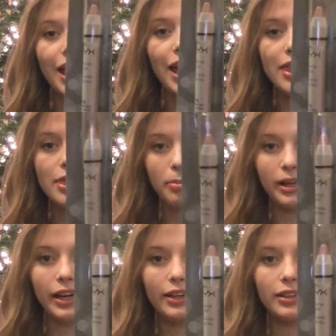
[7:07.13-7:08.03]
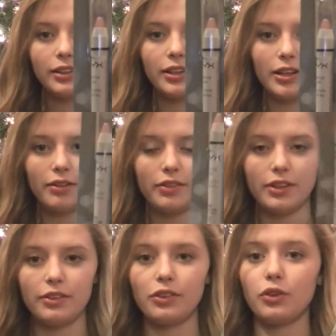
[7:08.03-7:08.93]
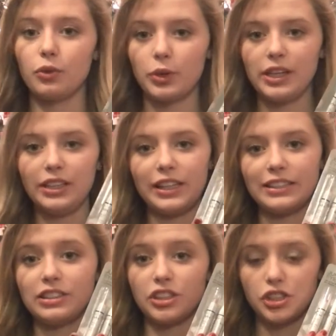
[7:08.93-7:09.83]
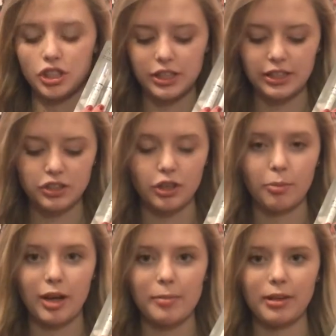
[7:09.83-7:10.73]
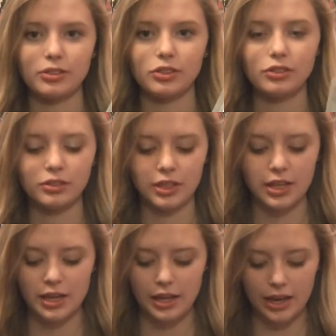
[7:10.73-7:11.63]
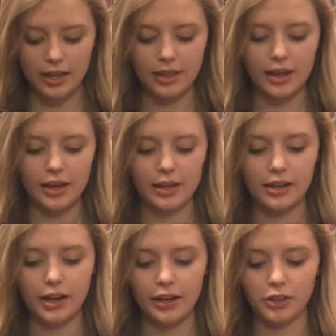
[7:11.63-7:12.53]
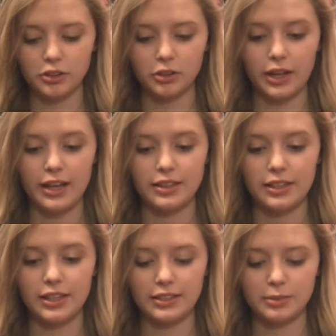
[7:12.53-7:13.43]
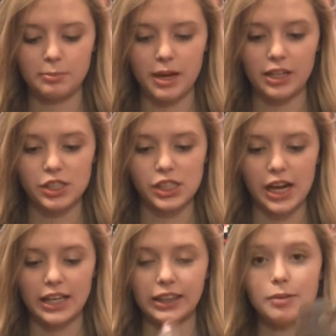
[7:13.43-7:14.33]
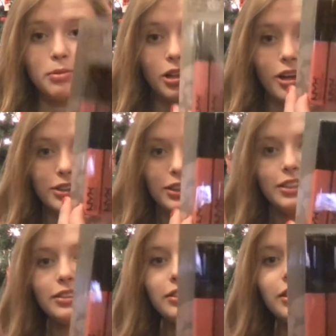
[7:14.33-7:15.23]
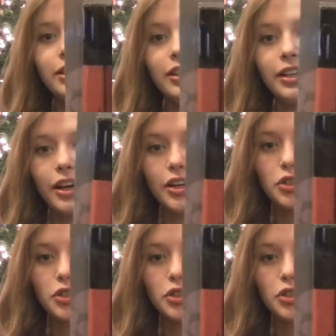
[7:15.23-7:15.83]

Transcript: and the black of the three like signature NYX Jumbo Eye Pencils. And then I also got the NYX Mega Shine Lip Glosses, a